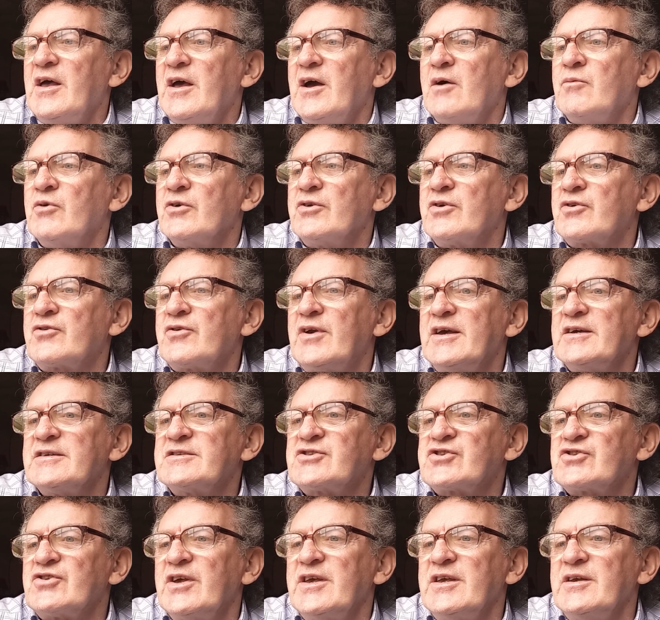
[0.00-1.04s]
It won a grade
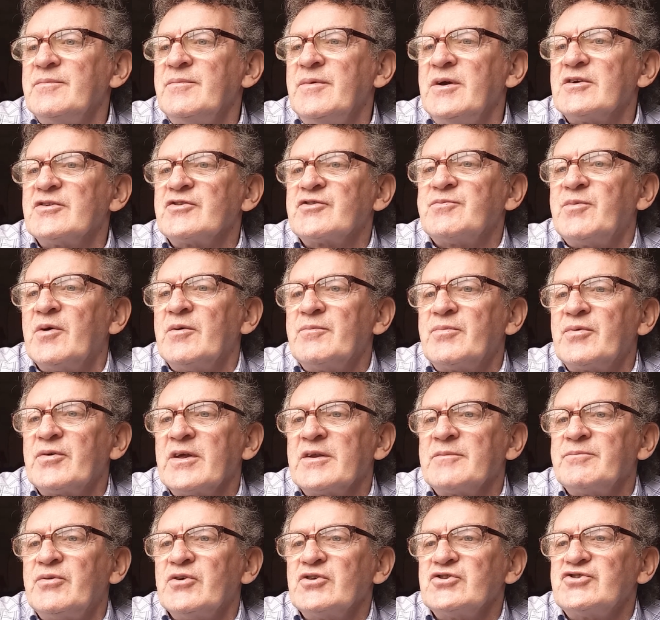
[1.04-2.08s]
3 mares bumper
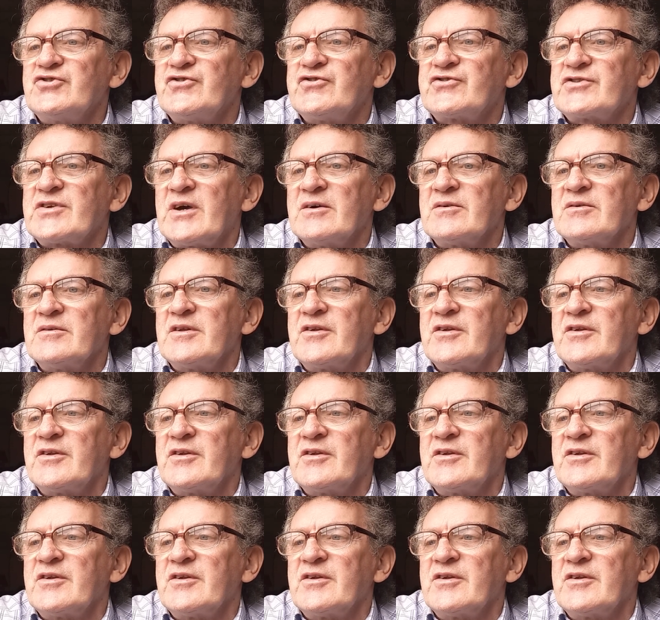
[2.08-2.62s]
in Punchestown